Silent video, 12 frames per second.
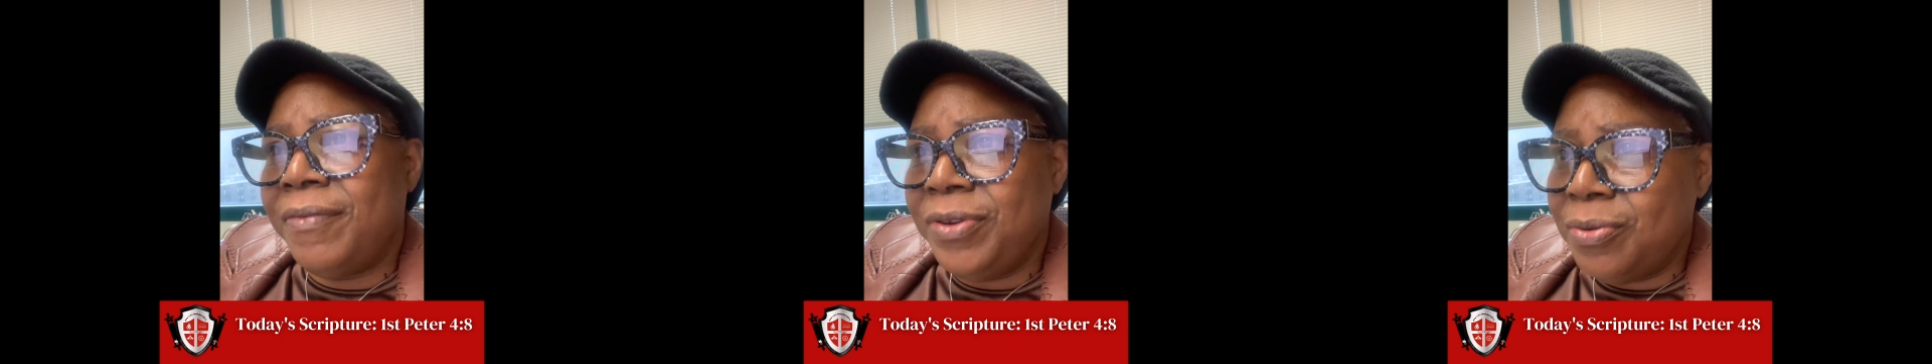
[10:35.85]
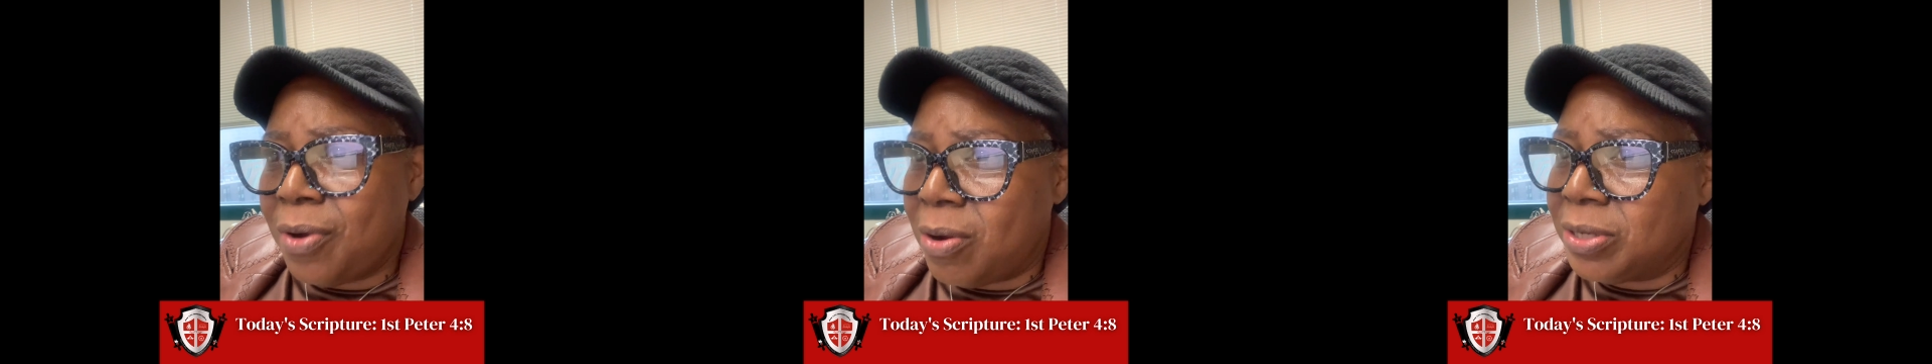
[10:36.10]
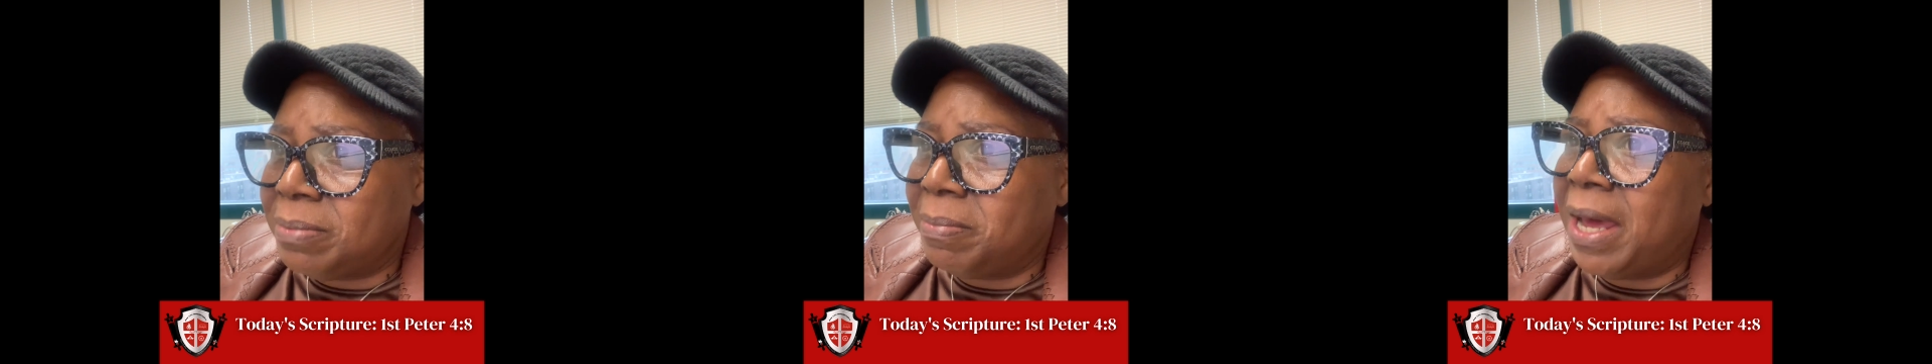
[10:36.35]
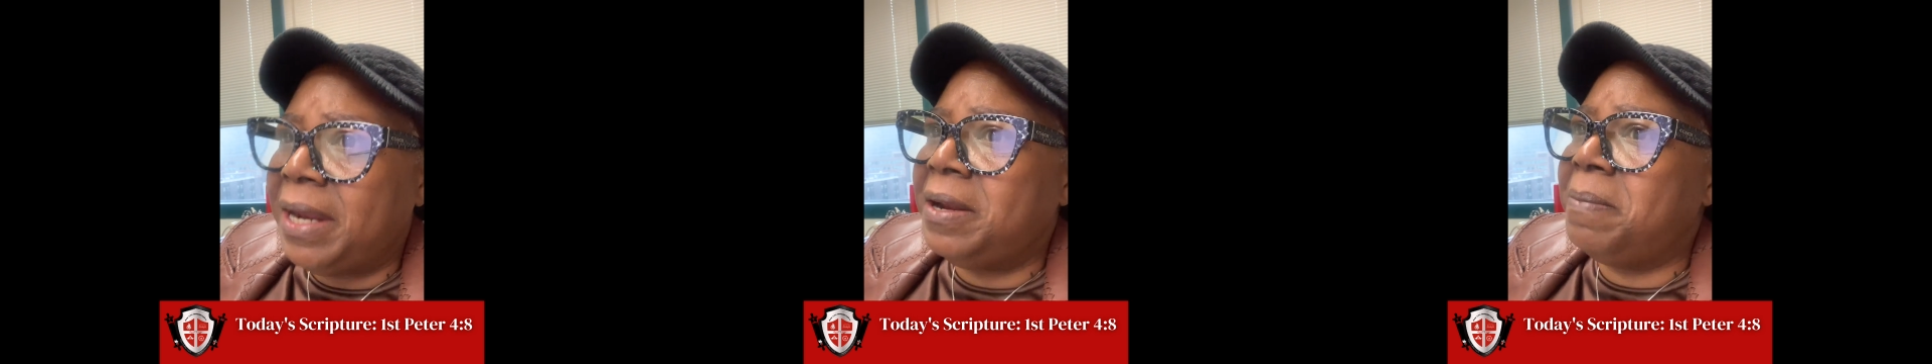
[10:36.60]
you hurt
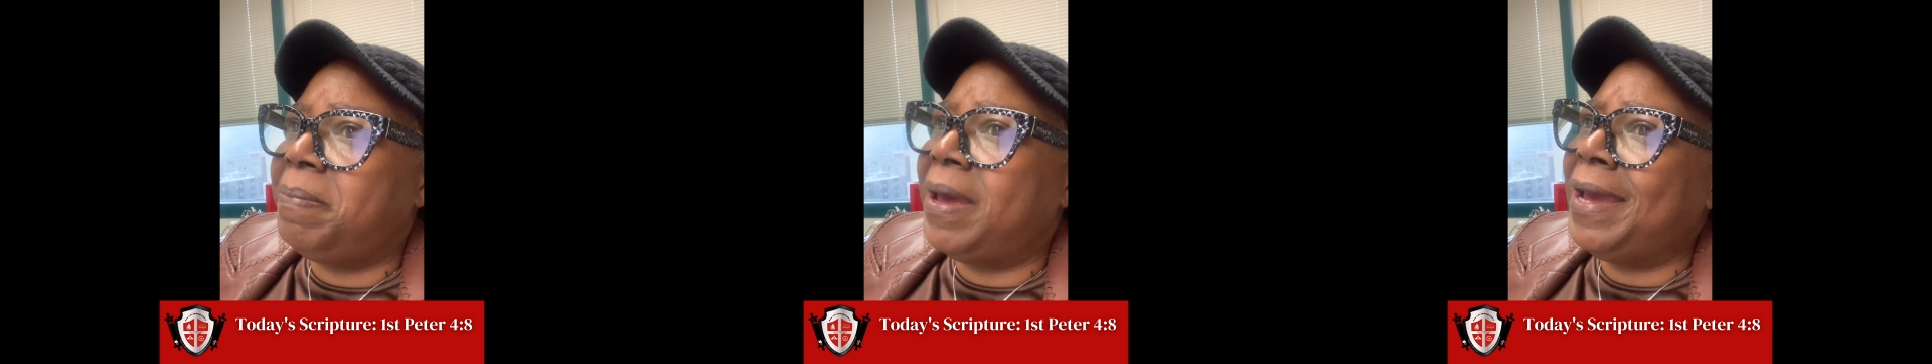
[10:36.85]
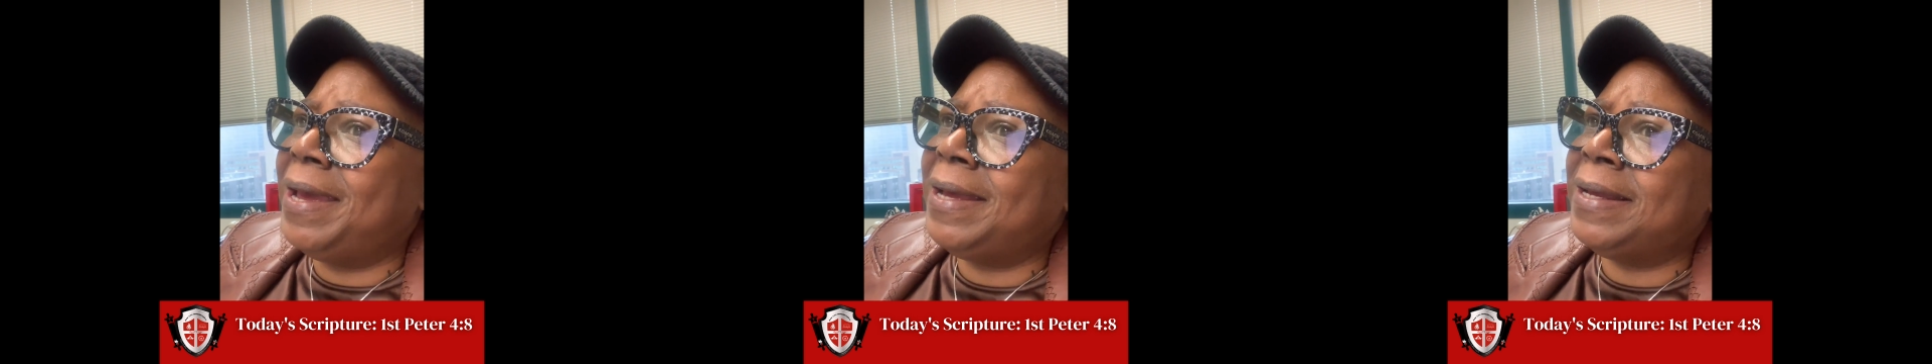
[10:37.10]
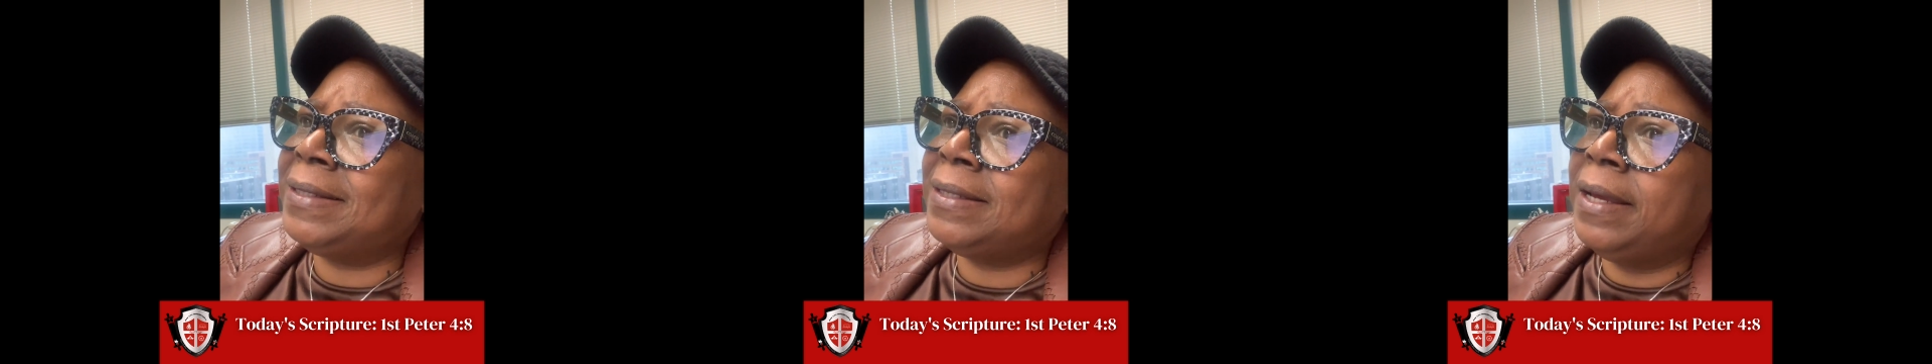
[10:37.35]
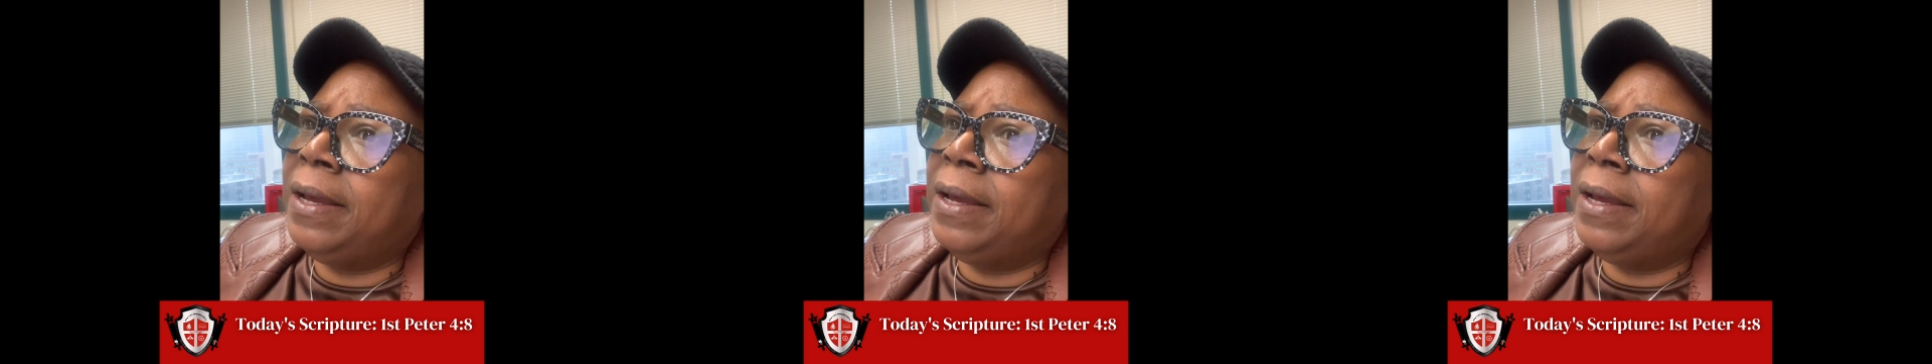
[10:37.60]
somebody in the past